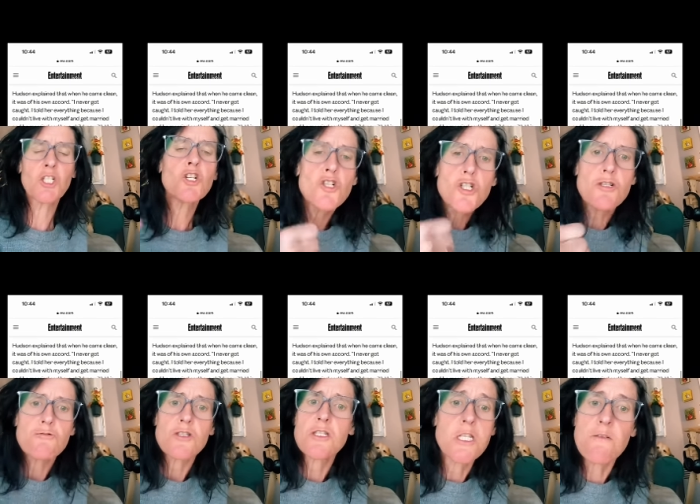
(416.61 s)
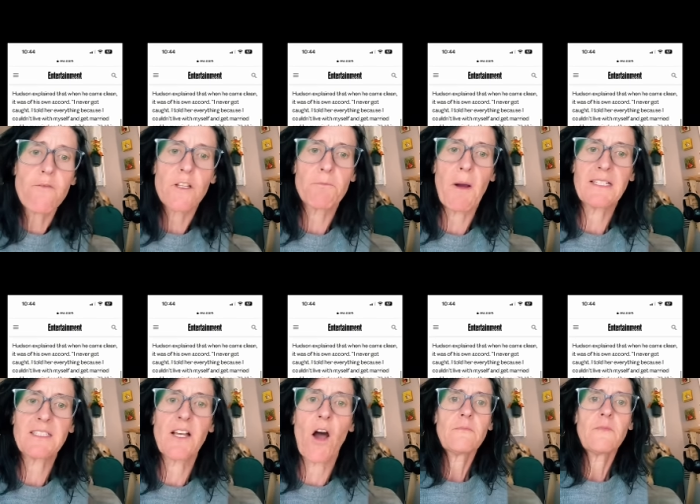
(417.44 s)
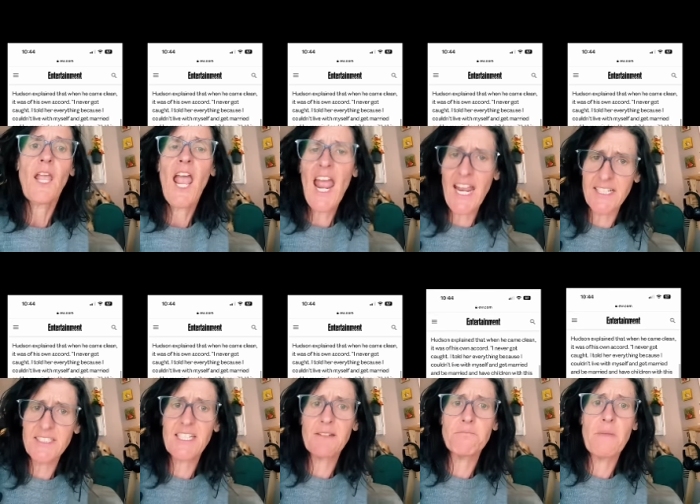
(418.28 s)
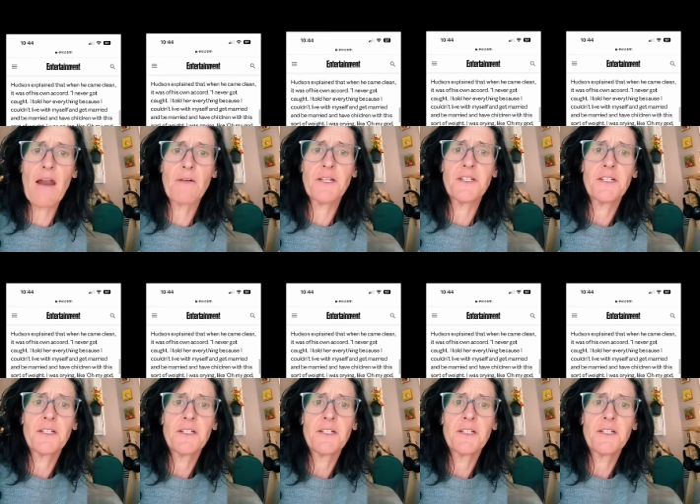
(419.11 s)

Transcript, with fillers: couldn't live with myself and get married